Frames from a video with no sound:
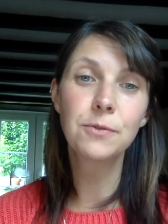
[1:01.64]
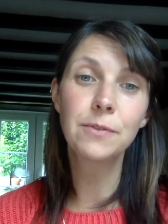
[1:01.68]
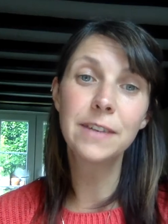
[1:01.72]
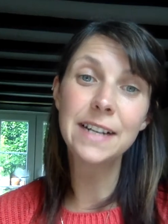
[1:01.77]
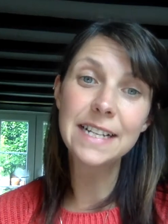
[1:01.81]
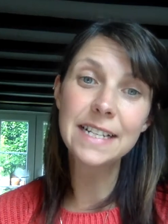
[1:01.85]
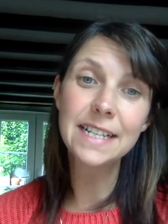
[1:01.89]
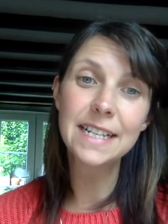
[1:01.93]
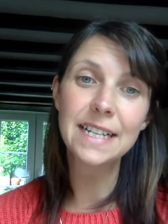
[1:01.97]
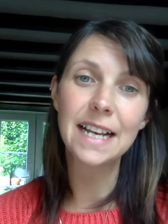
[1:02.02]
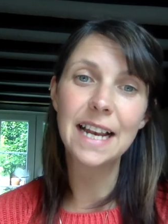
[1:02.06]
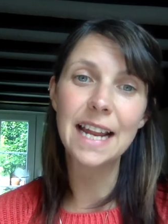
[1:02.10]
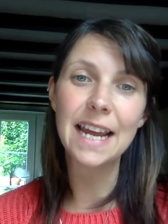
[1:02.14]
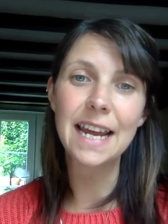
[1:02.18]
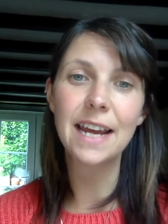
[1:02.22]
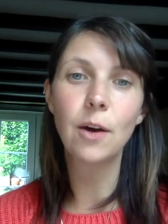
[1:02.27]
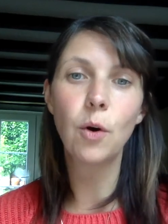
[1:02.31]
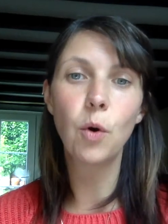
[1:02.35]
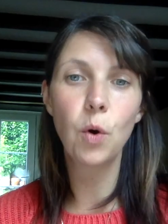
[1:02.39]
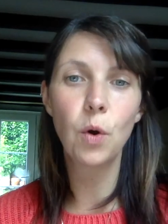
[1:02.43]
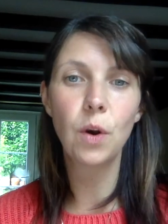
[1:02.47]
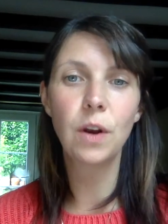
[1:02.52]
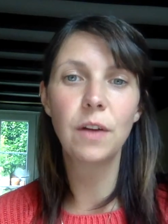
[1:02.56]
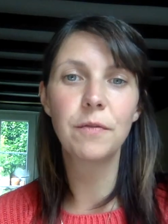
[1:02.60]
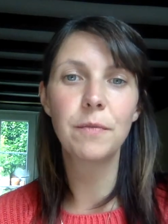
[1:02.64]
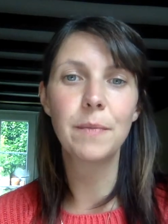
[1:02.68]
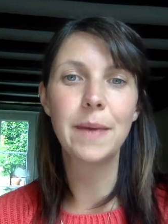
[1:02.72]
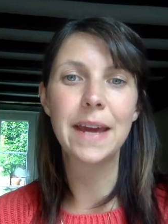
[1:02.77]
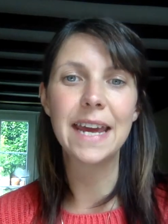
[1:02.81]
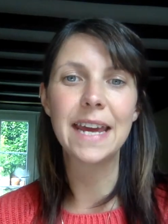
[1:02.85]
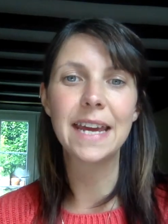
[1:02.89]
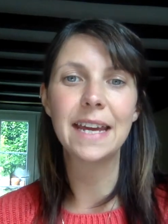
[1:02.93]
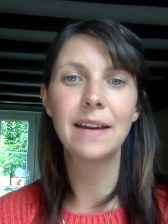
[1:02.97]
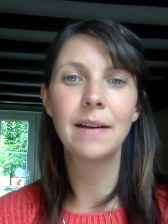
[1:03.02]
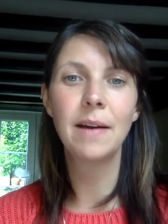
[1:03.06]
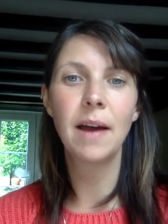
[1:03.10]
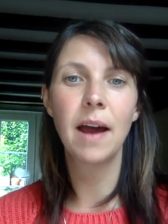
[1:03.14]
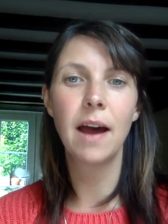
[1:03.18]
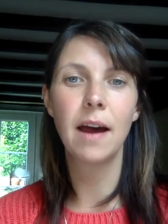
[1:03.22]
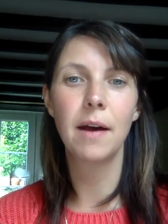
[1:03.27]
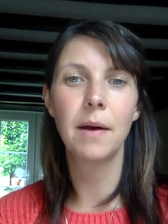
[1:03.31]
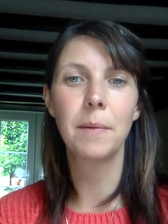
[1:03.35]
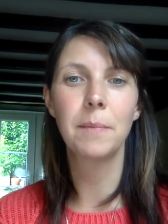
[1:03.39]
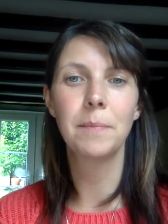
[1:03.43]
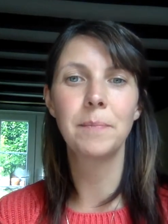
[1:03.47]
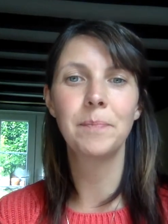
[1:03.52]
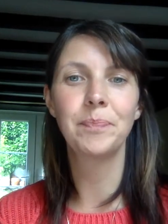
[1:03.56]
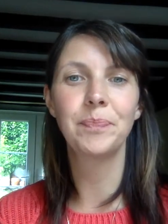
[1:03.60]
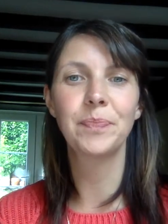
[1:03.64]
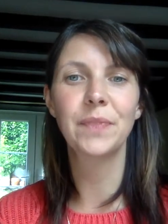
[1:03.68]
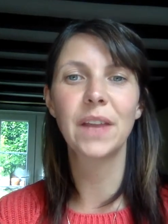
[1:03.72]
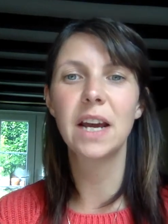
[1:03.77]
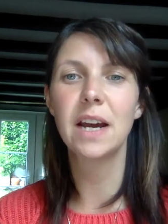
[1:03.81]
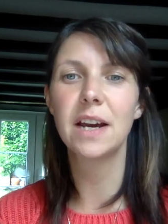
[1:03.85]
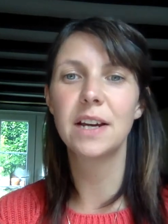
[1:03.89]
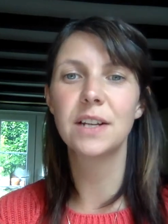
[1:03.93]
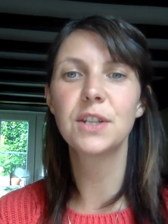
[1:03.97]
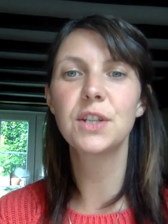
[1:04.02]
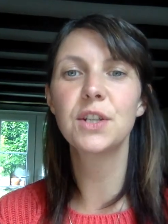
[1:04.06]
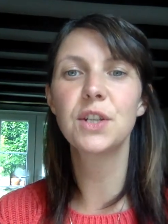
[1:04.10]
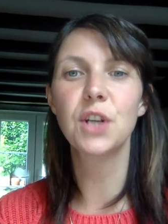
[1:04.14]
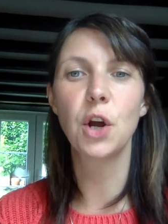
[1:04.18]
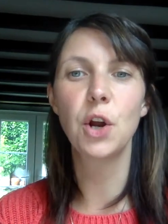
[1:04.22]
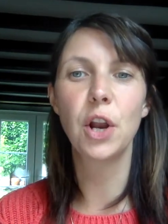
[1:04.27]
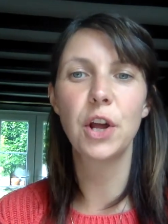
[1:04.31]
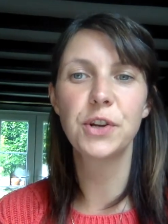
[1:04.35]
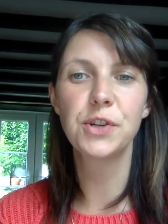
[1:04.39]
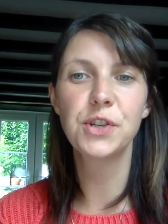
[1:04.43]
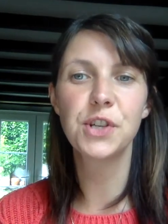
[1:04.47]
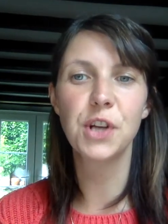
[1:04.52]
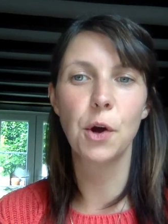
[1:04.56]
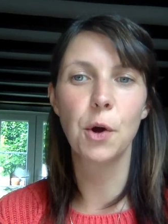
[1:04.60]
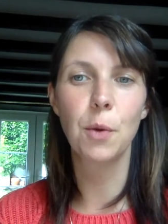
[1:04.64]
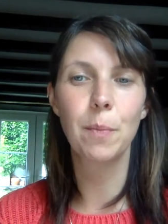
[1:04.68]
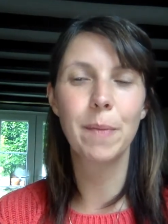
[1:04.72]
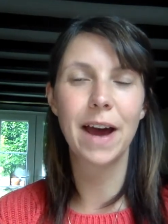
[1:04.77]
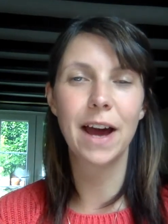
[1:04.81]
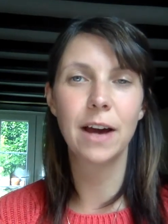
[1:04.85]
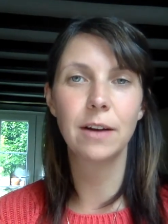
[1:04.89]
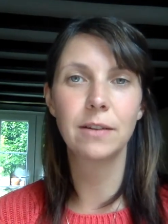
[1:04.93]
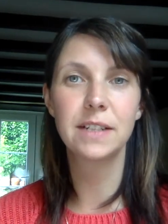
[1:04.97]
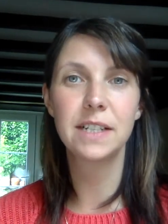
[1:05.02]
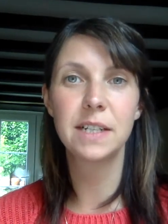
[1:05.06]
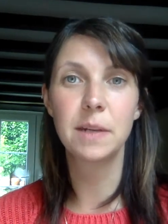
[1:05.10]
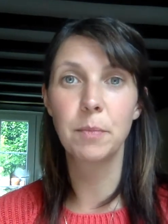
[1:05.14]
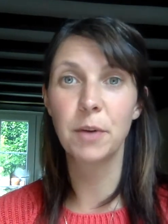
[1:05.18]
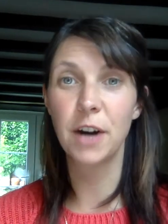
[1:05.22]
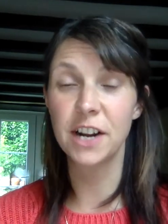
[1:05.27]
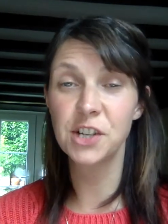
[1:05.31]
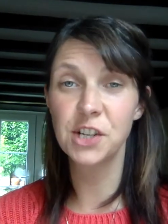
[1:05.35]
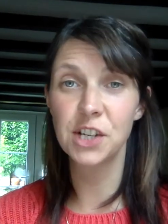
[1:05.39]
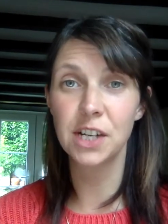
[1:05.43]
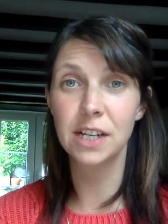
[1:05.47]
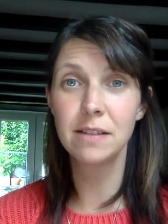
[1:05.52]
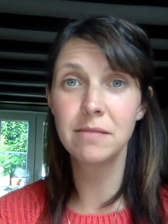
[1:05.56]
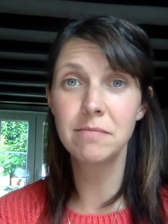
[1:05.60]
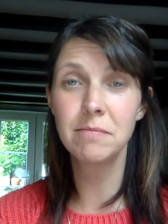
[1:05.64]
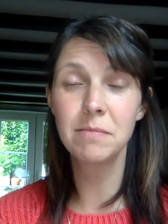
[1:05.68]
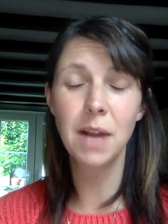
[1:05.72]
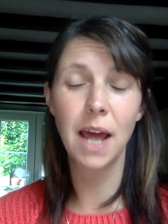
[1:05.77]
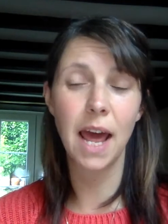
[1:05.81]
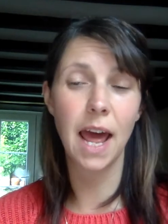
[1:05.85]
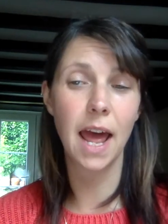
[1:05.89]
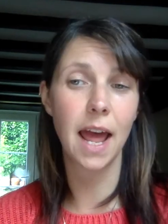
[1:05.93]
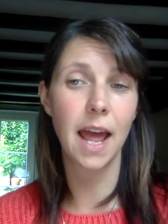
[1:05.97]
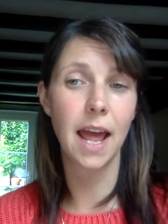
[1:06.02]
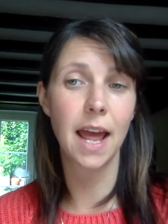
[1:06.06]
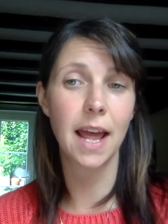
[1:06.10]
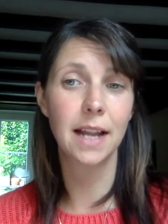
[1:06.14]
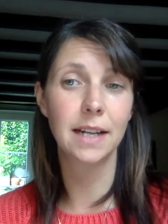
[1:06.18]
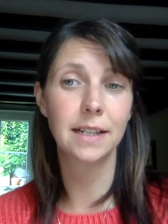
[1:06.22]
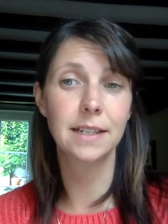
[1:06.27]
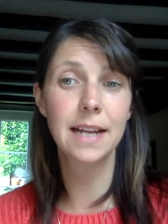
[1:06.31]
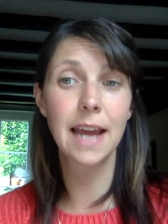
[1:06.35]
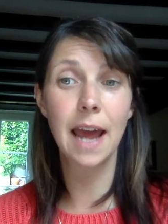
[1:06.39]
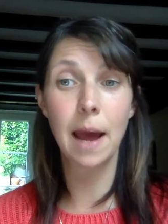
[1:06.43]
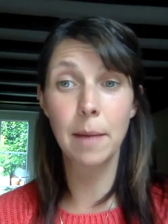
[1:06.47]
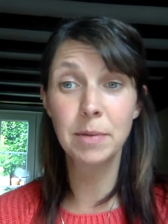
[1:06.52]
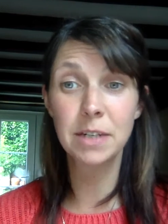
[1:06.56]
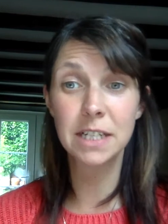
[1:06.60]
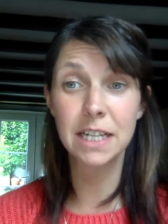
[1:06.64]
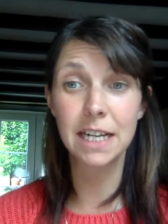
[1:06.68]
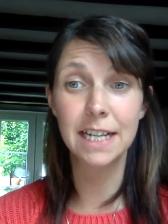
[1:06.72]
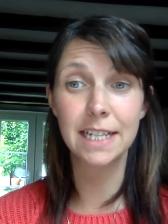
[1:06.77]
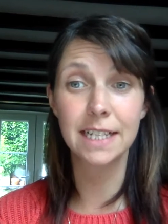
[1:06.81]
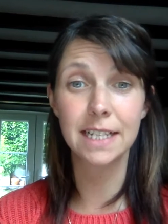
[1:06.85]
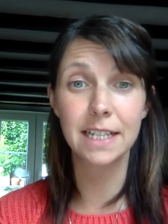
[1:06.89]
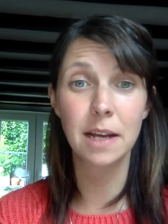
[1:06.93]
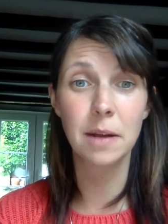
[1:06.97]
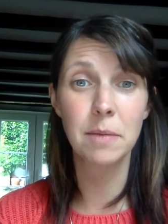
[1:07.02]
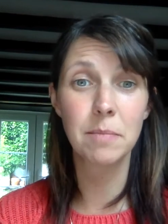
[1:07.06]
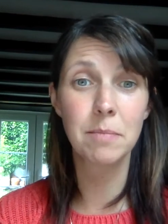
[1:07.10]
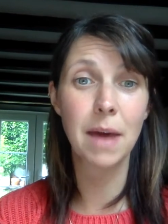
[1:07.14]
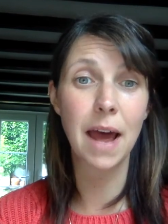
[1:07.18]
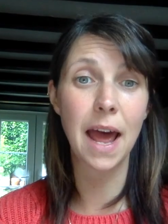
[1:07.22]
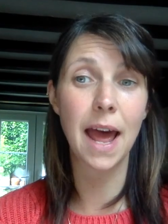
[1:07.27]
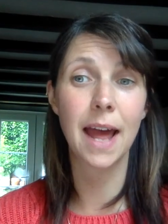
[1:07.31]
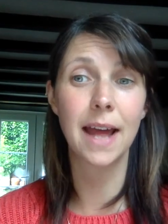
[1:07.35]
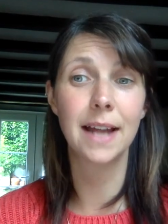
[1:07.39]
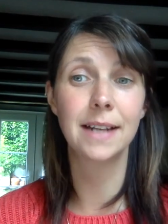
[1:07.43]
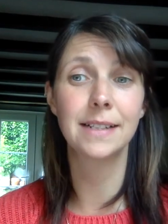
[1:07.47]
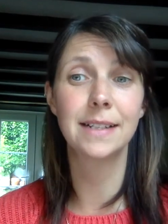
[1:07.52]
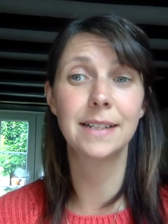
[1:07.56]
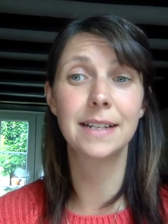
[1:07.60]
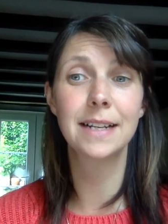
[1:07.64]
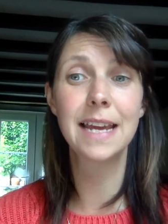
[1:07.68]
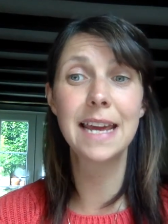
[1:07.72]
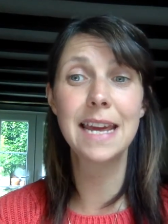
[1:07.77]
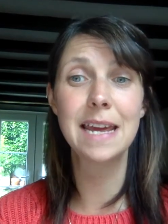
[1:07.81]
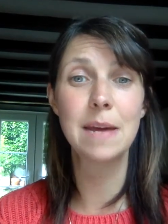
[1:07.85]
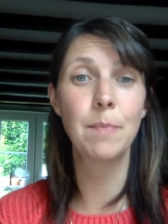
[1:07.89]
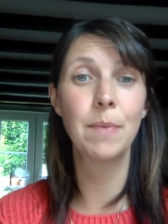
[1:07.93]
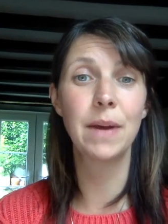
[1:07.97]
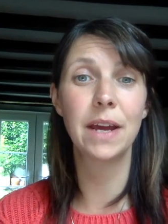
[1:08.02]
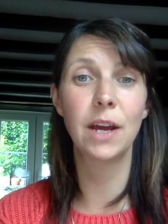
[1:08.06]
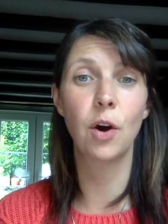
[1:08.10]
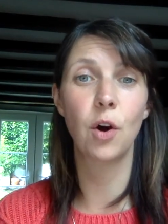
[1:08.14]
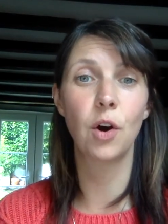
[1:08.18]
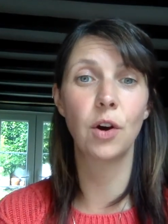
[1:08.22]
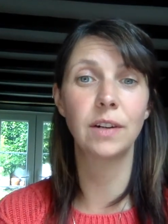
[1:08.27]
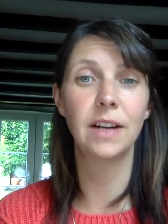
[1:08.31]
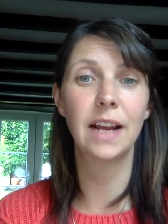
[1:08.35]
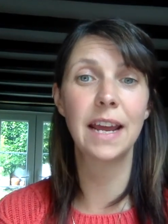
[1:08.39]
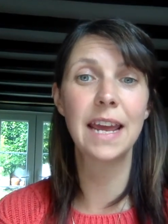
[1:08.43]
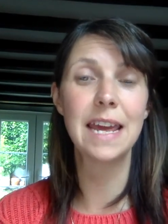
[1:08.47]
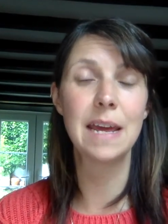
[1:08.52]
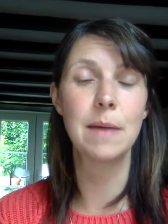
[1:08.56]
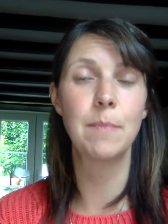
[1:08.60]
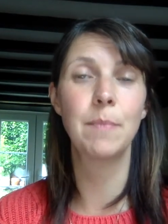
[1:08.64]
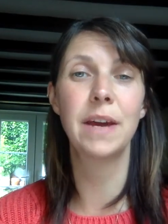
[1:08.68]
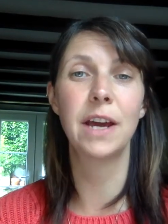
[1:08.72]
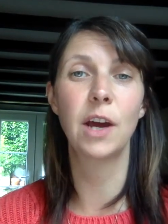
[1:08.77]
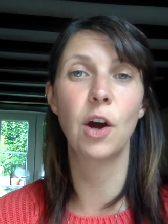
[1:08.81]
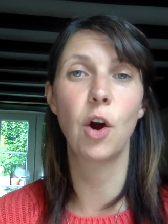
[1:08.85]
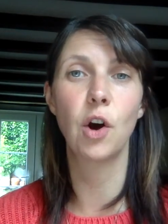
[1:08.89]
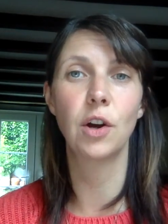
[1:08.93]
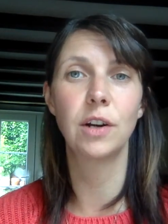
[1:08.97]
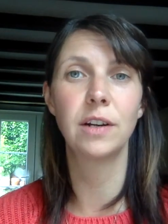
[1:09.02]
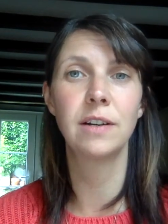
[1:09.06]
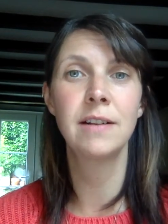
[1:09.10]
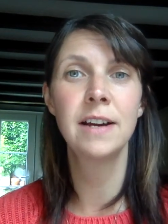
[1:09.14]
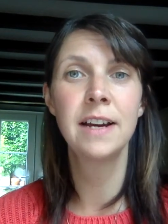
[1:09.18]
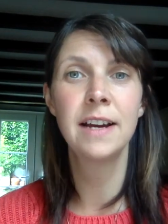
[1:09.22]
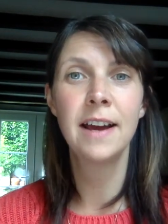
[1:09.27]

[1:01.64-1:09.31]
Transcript: recently, All of Me, um, a solo show about depression and capitalism and keeping on, keeping on,